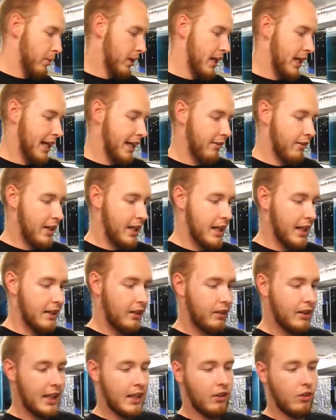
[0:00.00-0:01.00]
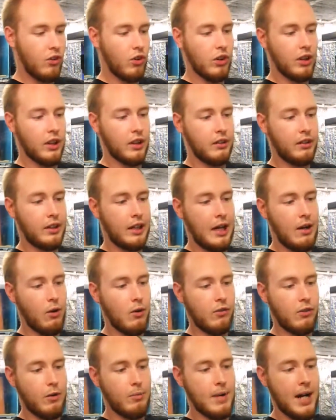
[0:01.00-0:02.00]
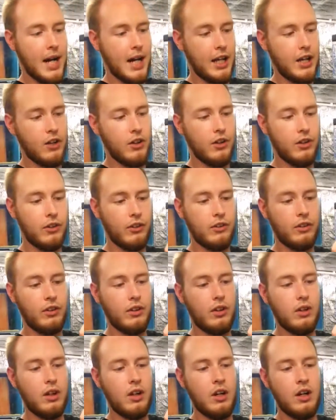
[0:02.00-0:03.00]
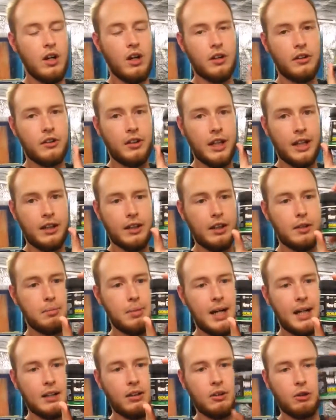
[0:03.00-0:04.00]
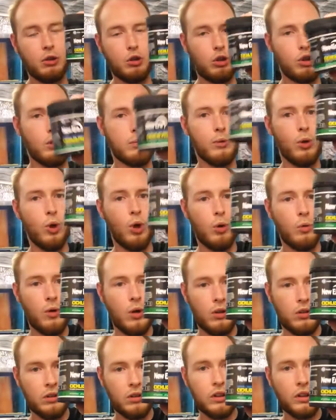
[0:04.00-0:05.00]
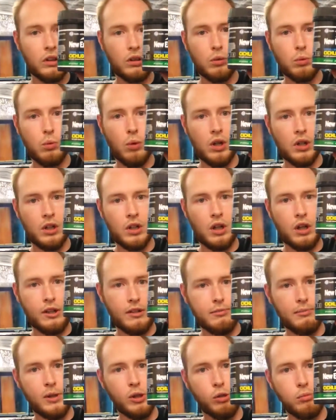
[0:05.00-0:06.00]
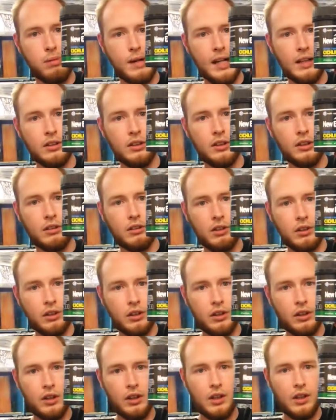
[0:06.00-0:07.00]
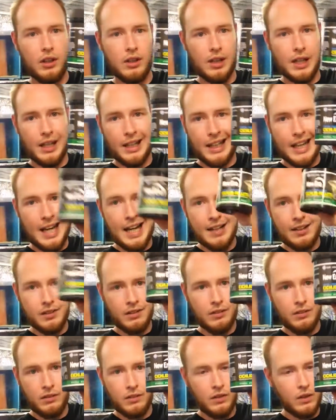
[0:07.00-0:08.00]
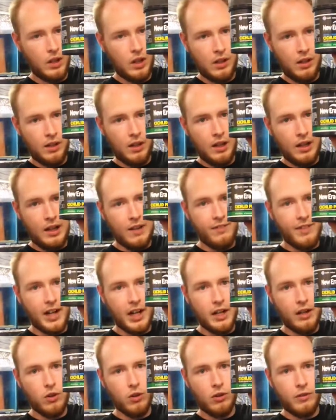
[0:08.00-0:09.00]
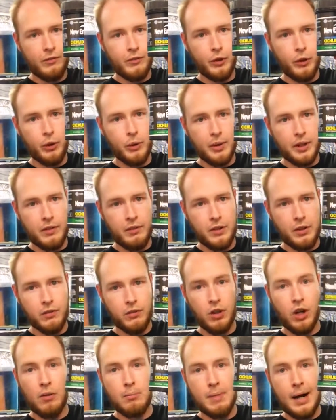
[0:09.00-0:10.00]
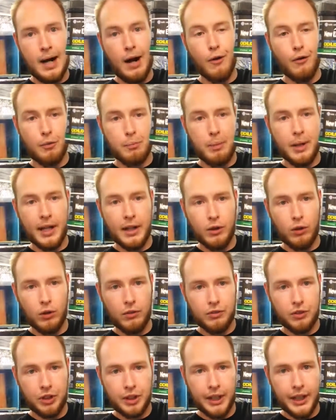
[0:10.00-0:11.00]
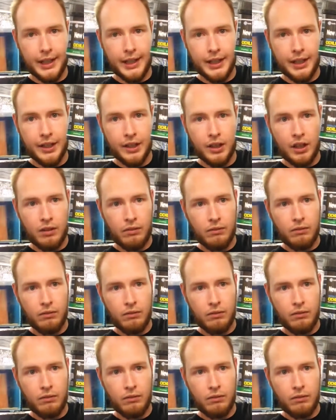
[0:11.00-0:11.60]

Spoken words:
Era Central and South American cichlid pellets, the small ones, 1.5 mil pellets. Again, a very good food if you've got mouths big enough to take it.